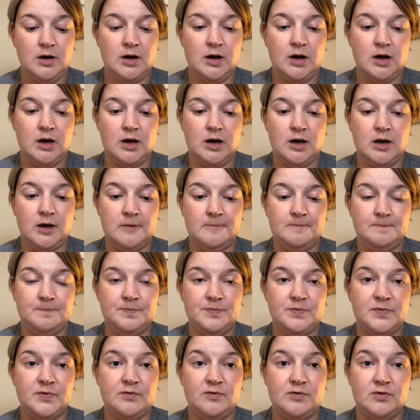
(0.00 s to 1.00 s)

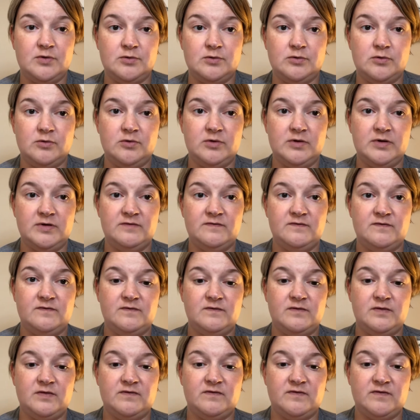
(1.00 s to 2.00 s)
So I don't know if
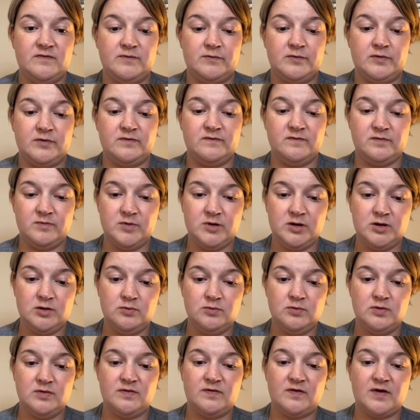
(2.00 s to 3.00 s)
everyone's familiar
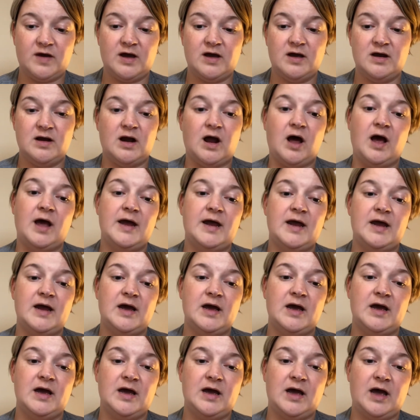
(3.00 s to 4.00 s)
with that. I
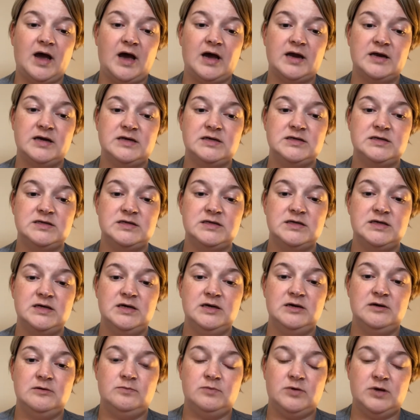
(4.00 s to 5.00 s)
hadn't
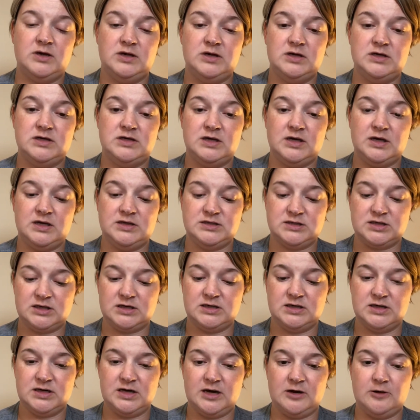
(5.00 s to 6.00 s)
been until I
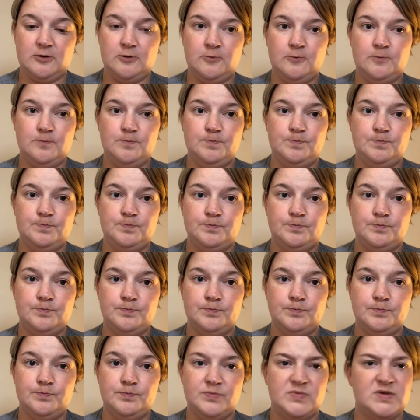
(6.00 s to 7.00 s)
checked it out.
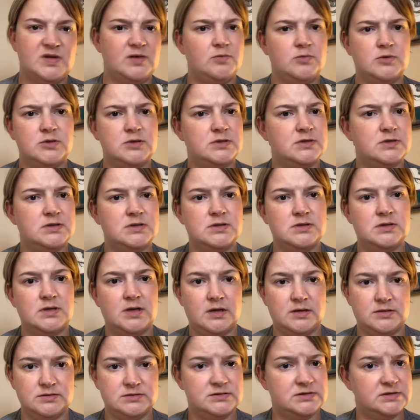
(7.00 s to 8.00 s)
Someone
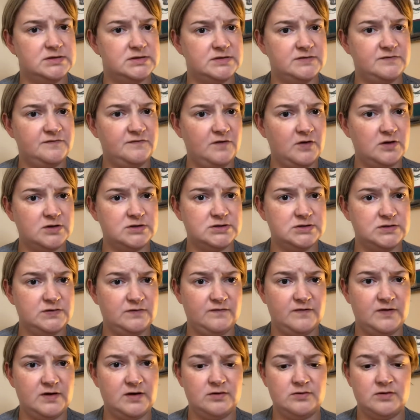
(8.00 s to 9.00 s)
else's
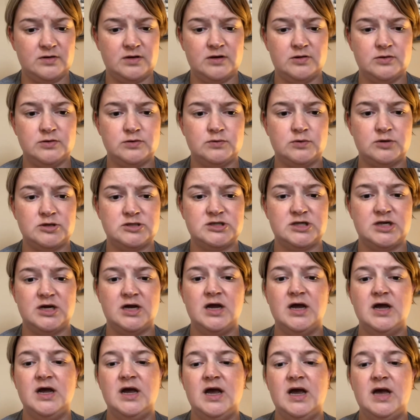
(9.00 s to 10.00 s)
Flosstube video that I was
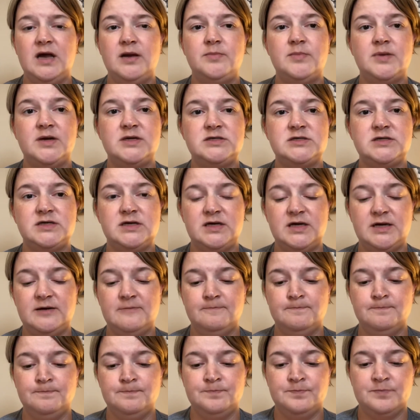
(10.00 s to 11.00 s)
watching had mentioned it,
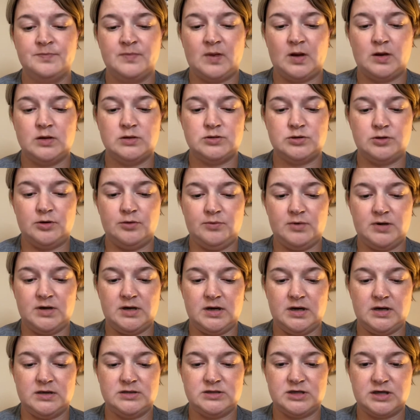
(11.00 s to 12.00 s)
so I
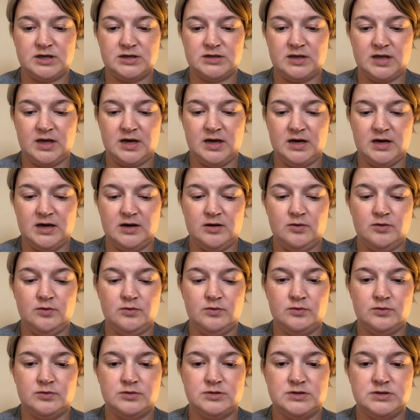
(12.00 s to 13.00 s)
went and checked that
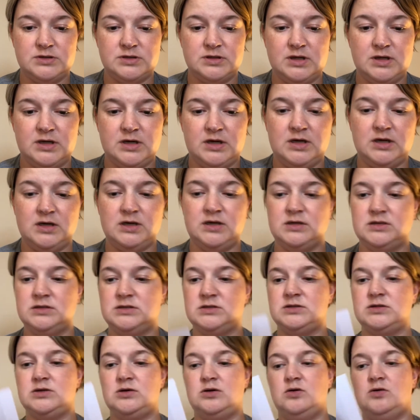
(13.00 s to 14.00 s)
out. And
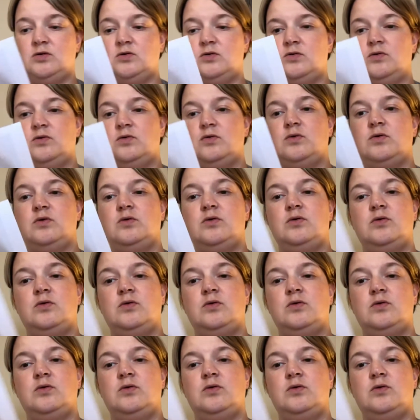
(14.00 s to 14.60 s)
so